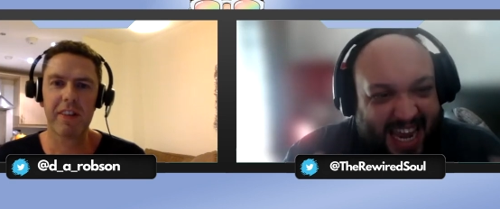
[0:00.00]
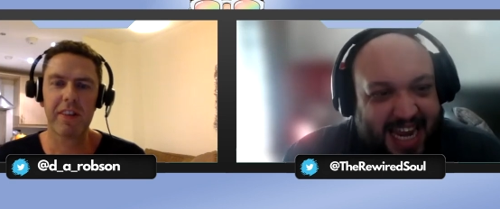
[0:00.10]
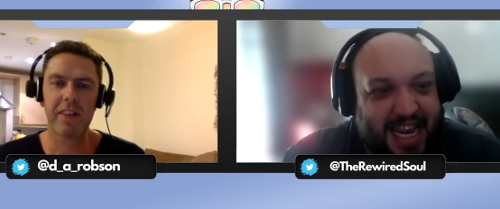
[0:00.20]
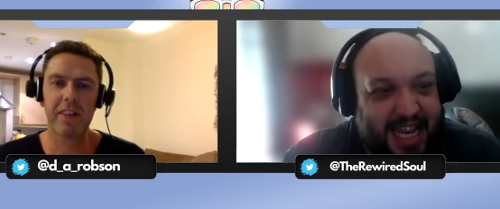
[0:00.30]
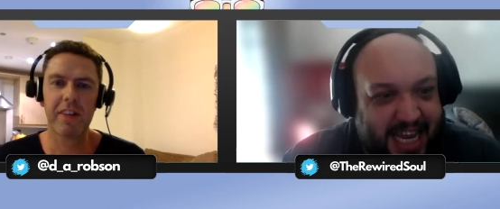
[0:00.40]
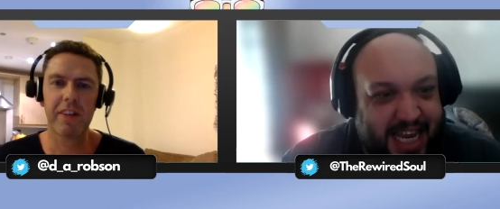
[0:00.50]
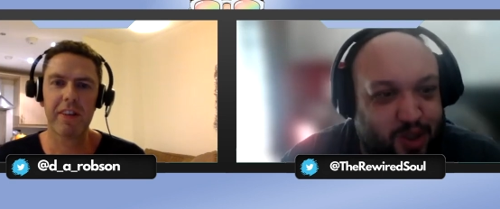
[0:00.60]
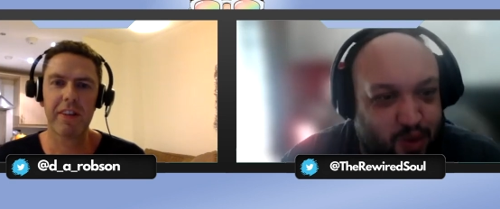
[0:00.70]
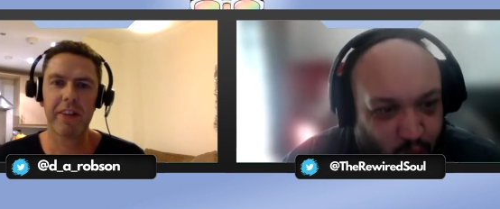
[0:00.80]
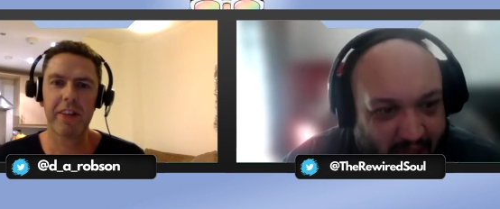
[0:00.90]
Speaker 1: in
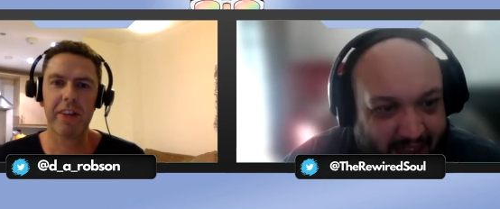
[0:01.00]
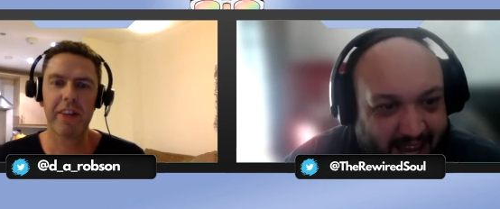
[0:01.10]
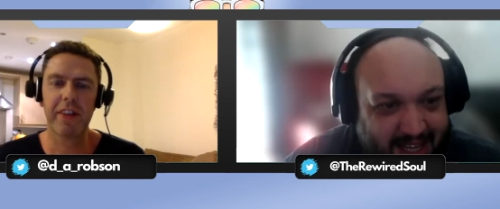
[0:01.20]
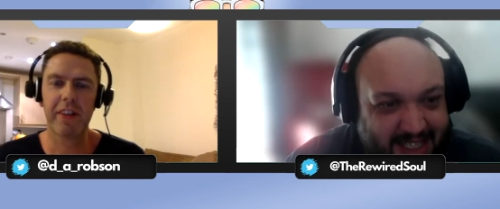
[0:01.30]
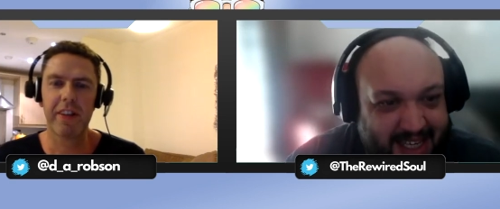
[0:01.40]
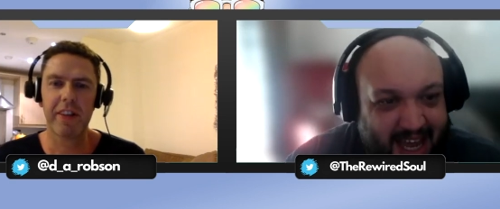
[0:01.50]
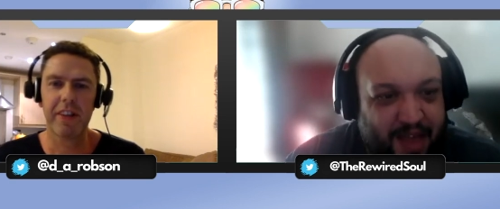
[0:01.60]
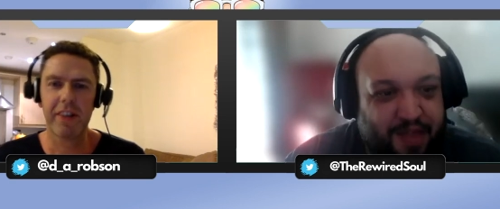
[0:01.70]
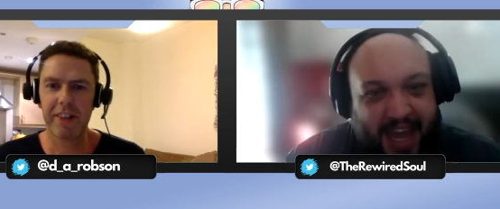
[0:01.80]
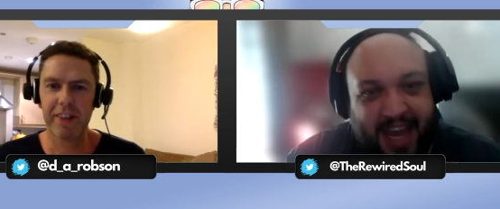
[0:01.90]
these ways,
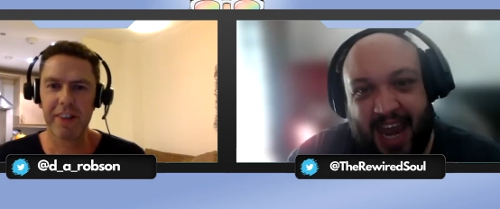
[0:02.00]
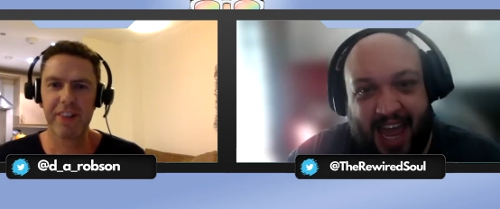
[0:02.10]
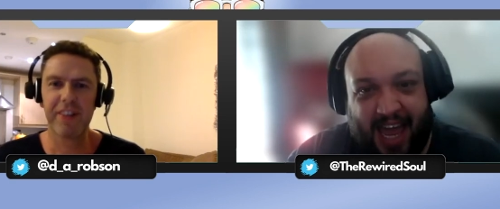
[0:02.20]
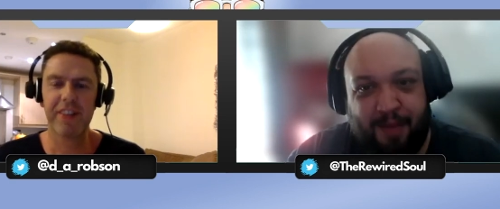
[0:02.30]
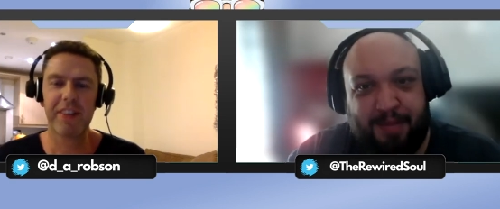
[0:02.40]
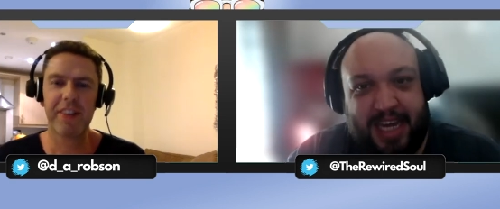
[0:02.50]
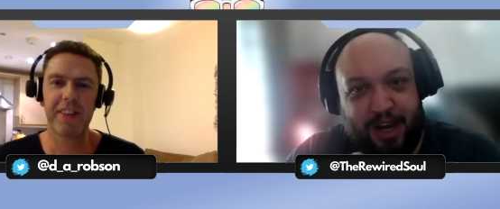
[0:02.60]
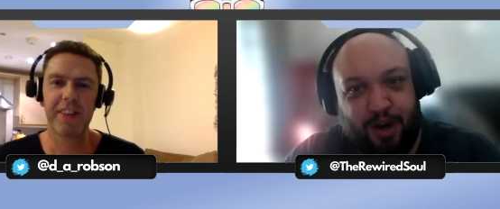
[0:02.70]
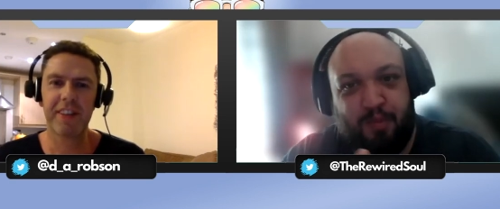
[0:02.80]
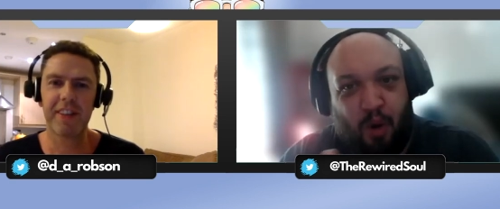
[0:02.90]
then like I'm
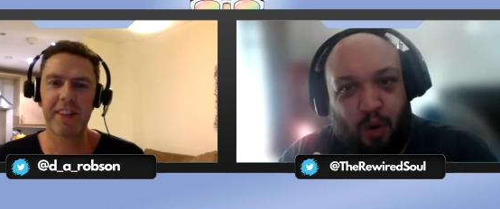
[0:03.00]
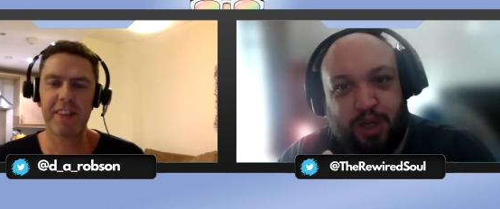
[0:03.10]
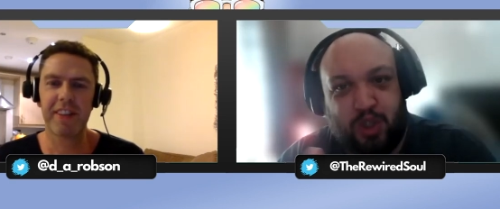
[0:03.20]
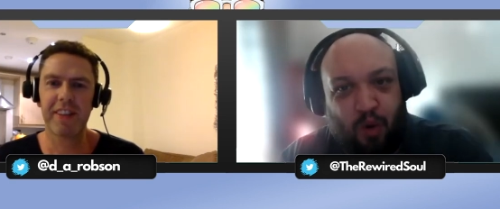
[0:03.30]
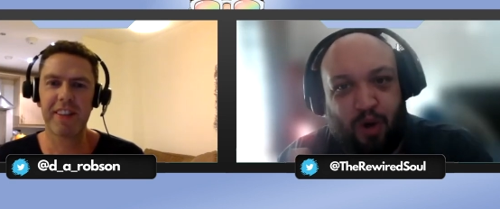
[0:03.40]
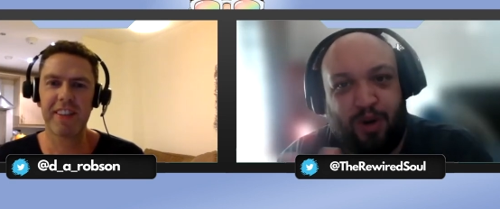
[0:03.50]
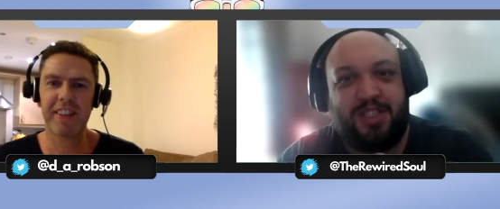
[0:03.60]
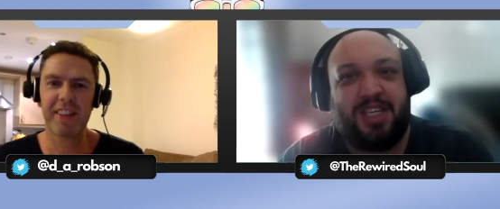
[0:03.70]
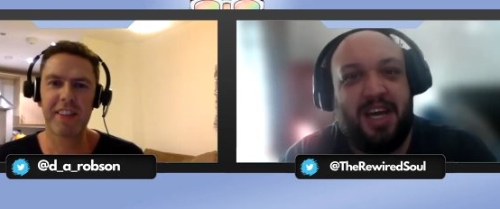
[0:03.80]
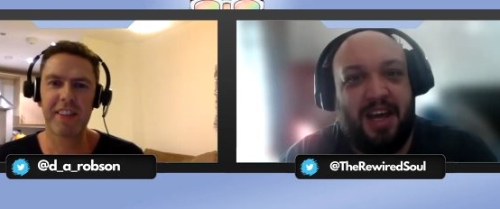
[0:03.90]
geared more
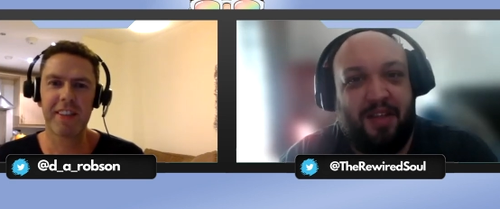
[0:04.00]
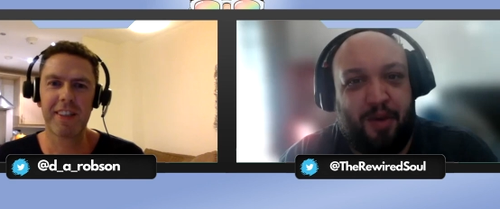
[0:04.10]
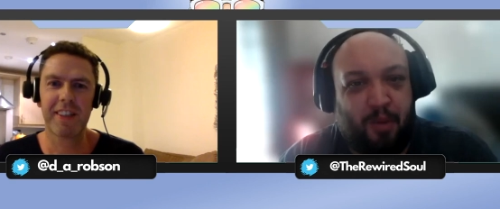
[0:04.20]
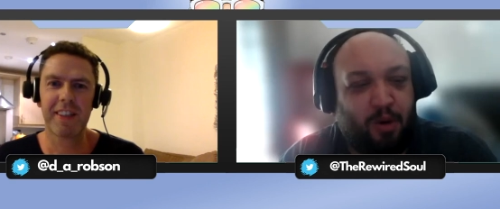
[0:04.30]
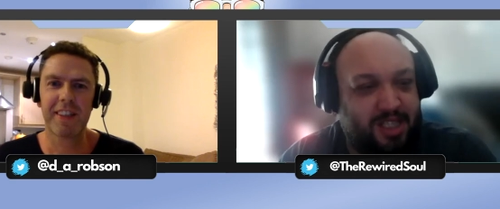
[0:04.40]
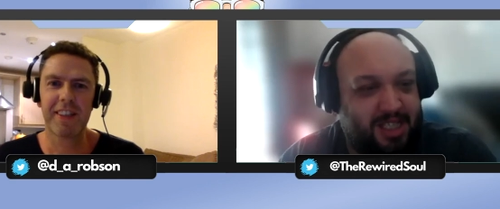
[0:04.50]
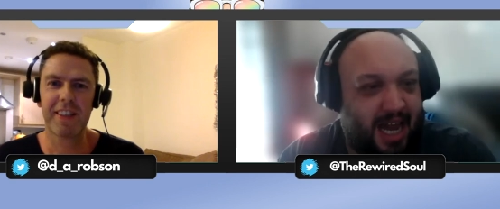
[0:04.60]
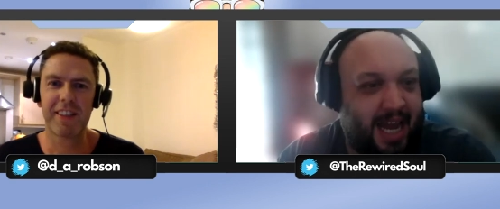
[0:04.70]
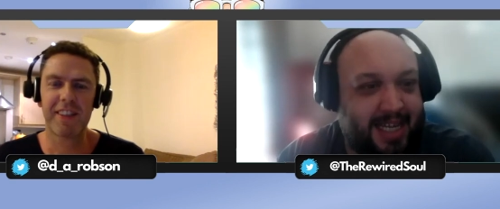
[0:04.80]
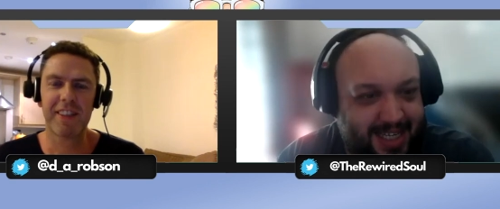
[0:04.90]
towards the more
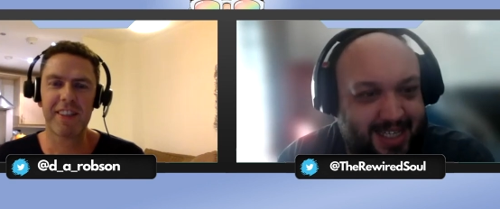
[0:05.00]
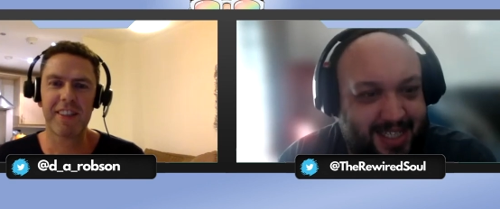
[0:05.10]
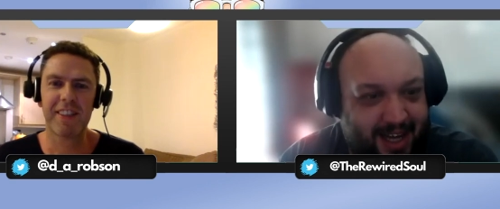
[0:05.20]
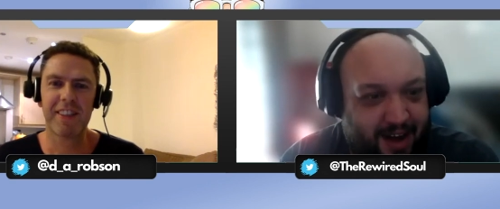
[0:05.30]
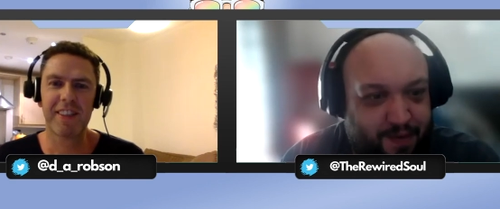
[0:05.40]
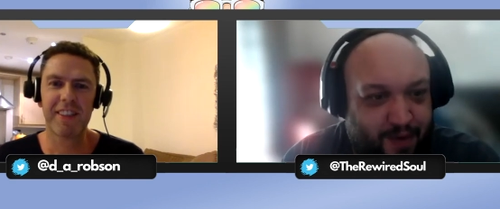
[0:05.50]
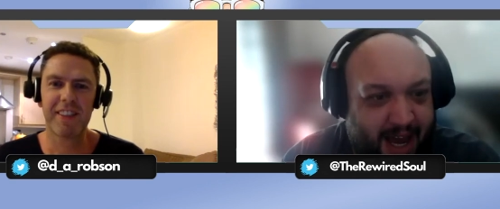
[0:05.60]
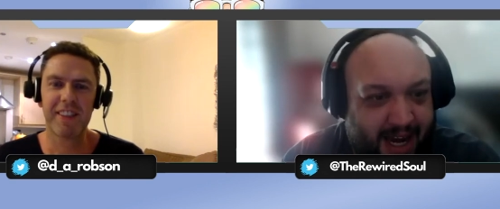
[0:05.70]
sciency stuff, right?